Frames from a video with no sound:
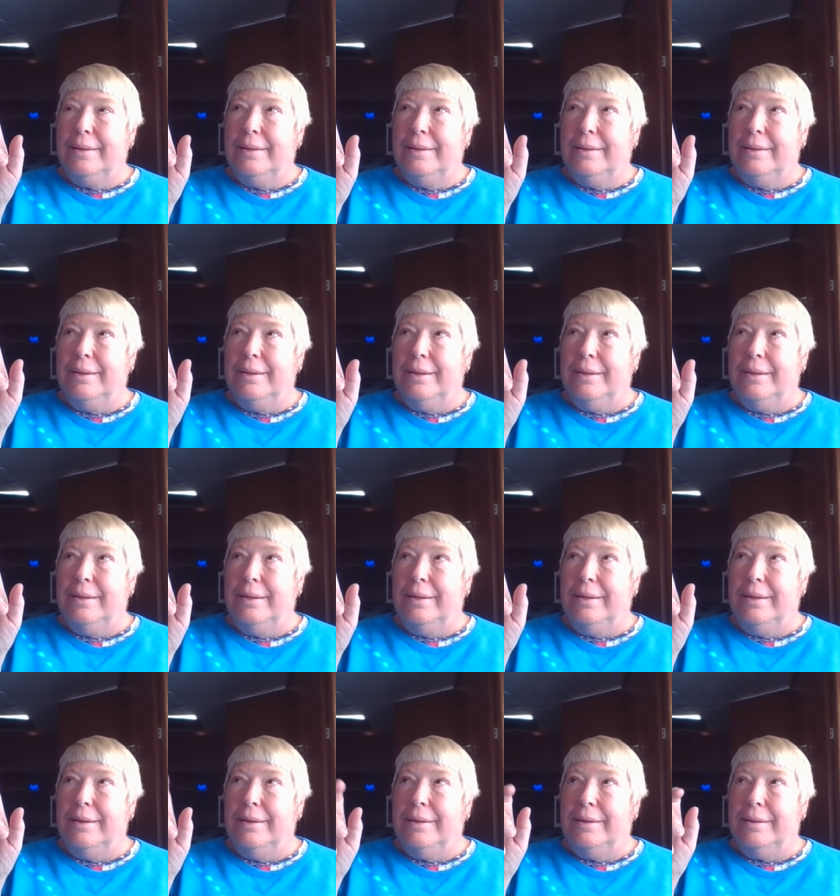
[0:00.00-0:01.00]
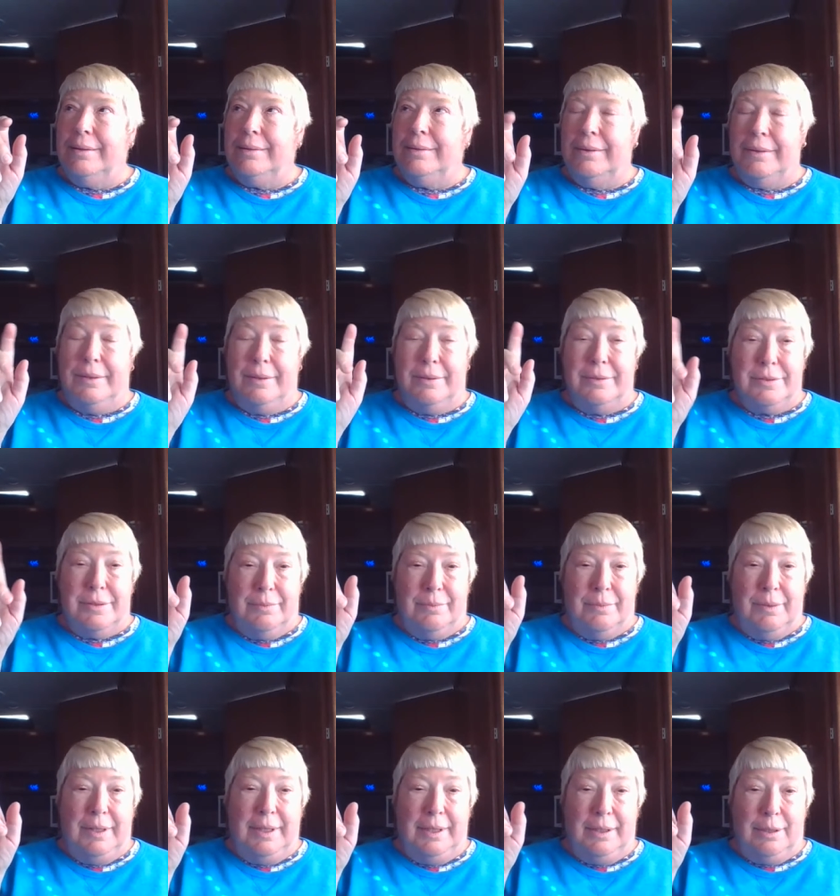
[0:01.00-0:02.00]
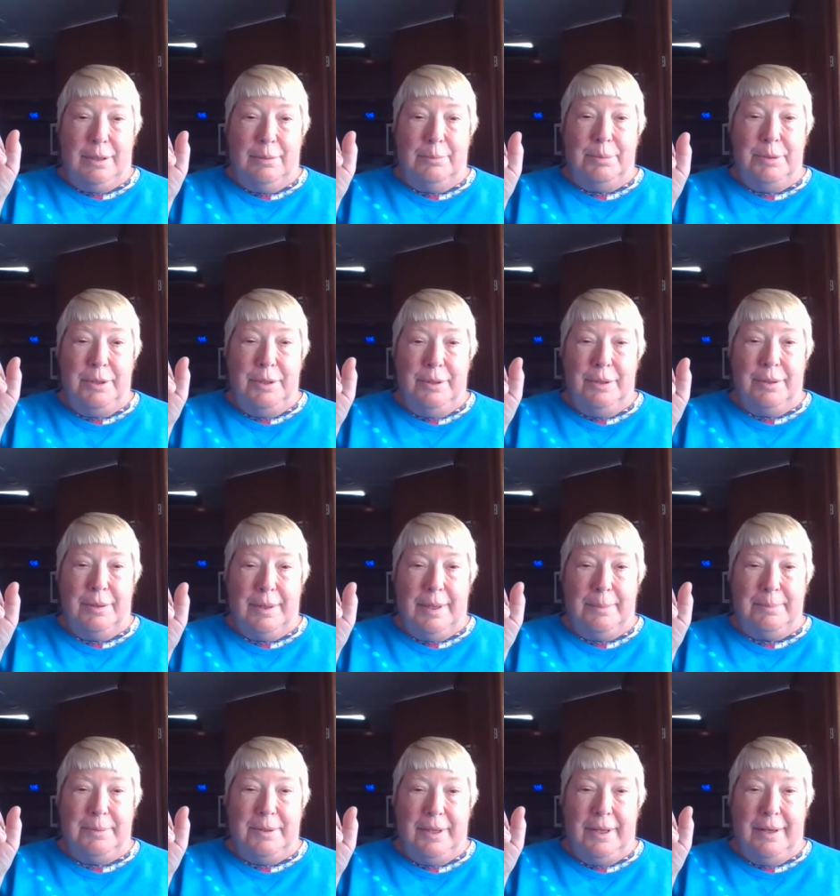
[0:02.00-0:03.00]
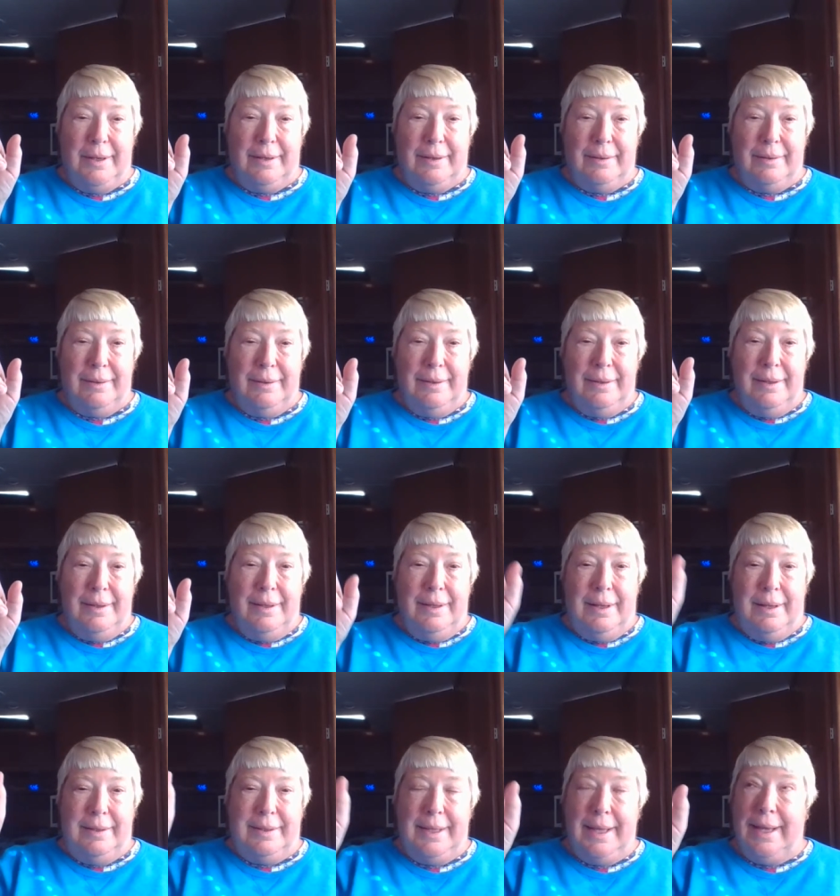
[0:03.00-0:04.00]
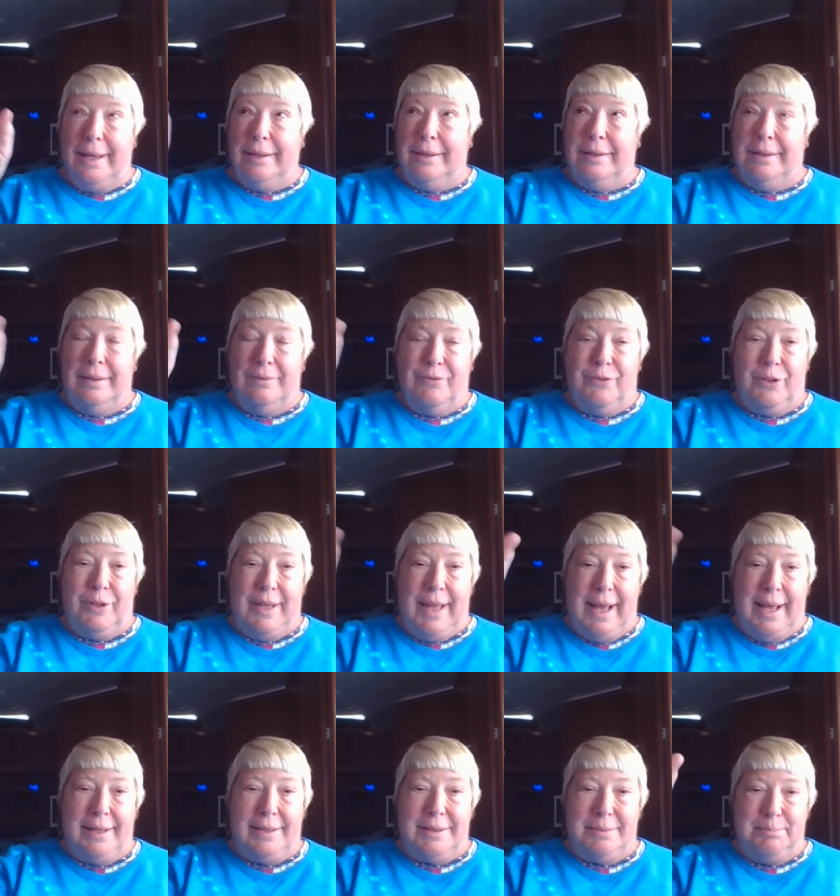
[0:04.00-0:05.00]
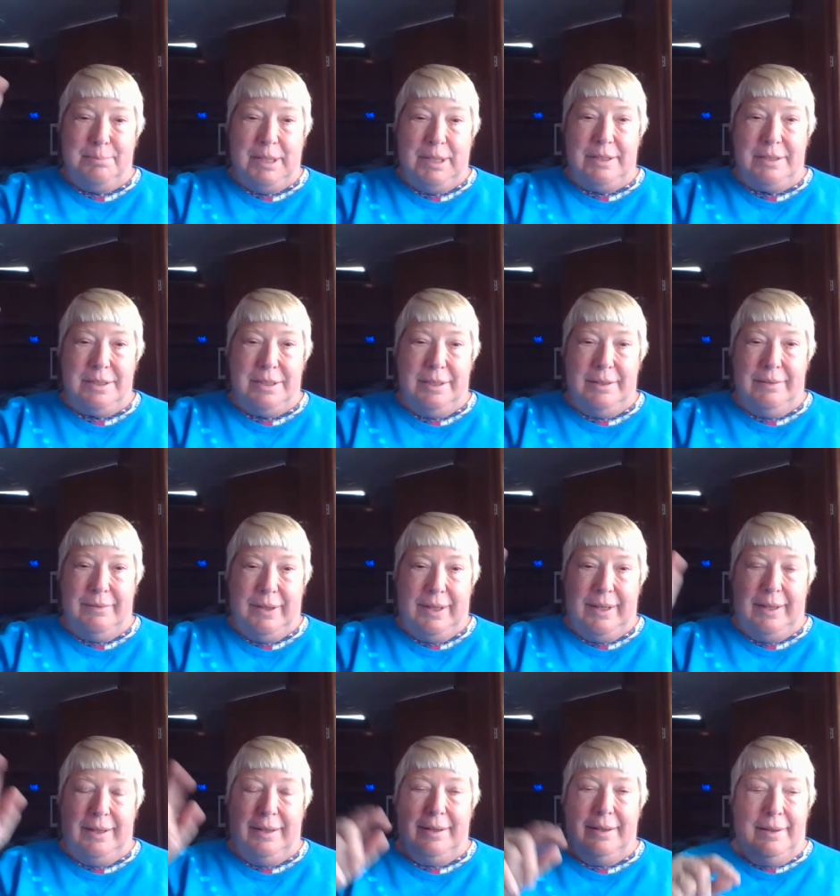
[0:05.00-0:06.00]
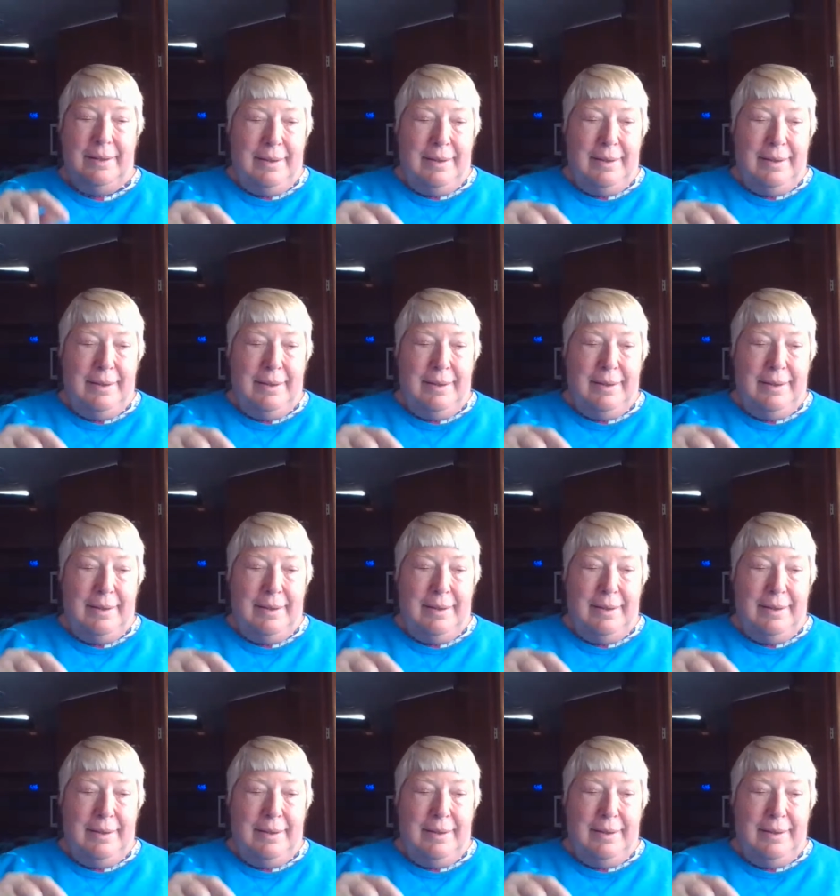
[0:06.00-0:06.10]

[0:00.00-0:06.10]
there's a little computer up there on that, and for that big TV,